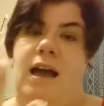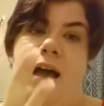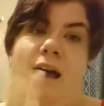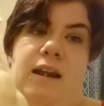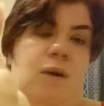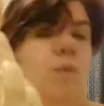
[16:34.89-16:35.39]

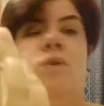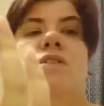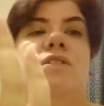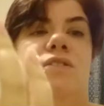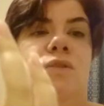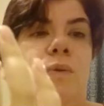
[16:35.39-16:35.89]
And on one
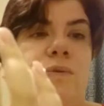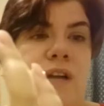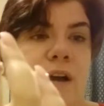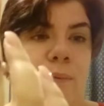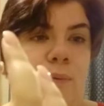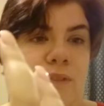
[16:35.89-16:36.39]
of the stalls
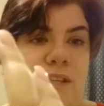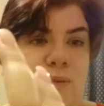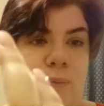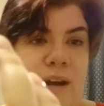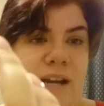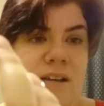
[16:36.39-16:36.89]
I bought
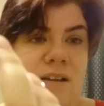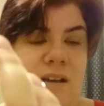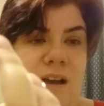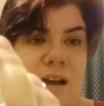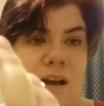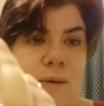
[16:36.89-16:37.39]
this ring,
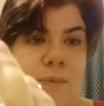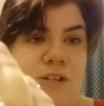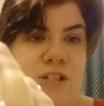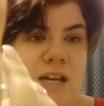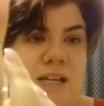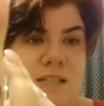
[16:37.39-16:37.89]

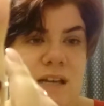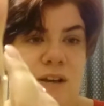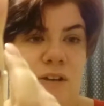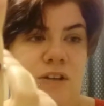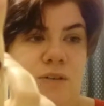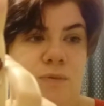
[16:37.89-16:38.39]
which has
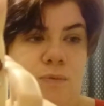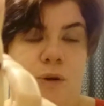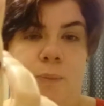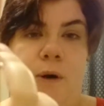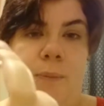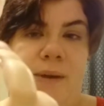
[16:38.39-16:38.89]
a
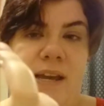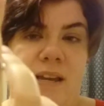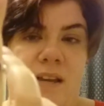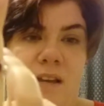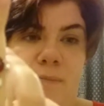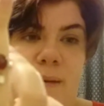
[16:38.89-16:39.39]
real
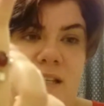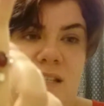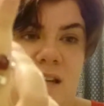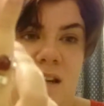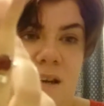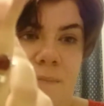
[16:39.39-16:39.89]
poppy
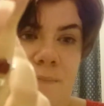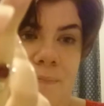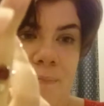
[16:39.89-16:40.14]
embedded in it.